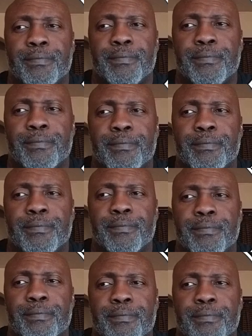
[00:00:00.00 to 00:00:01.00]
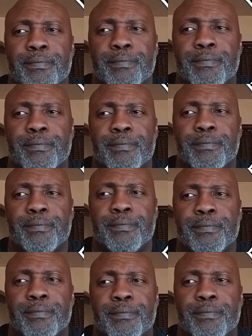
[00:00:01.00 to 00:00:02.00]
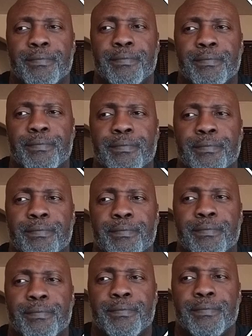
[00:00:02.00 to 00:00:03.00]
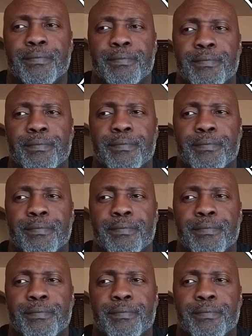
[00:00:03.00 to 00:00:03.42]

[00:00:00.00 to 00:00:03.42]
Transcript: service is, you can always go to